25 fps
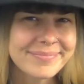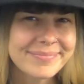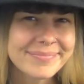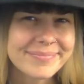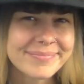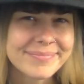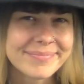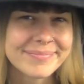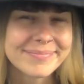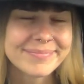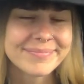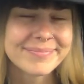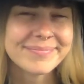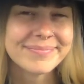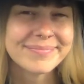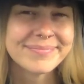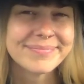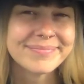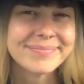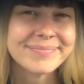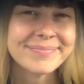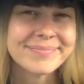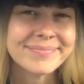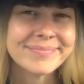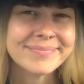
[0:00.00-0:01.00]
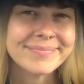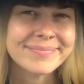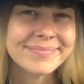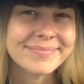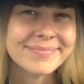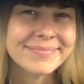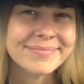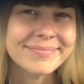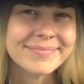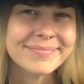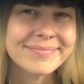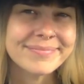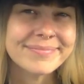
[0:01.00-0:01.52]

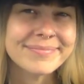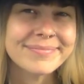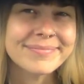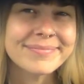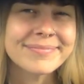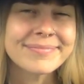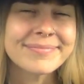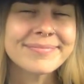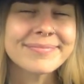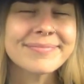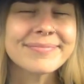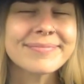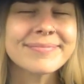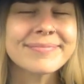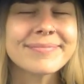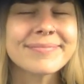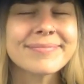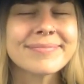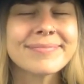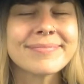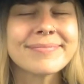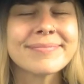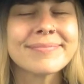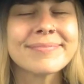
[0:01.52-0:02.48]
Nothing is said.